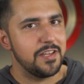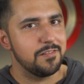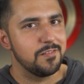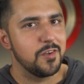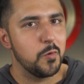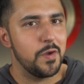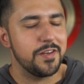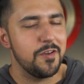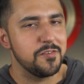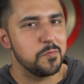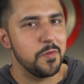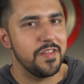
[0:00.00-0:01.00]
it. Quick
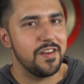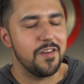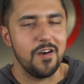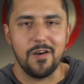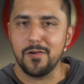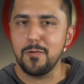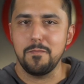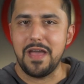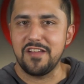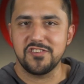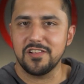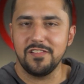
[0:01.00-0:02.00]
Notes will then
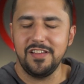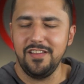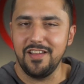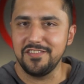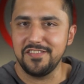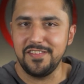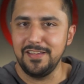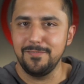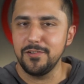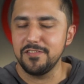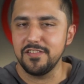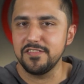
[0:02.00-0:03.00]
auto-magically, as
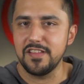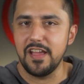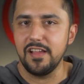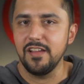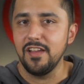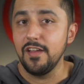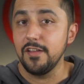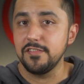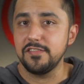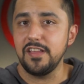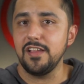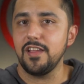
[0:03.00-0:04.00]
Steve used to say,
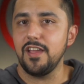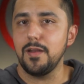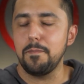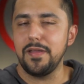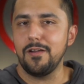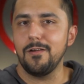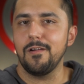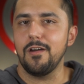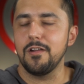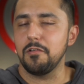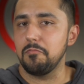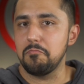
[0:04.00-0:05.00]
sync and appear
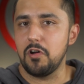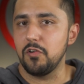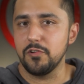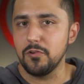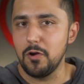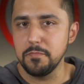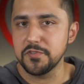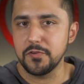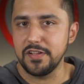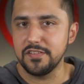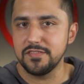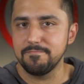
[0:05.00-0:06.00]
on all your home
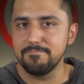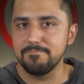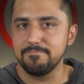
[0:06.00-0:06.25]
screens.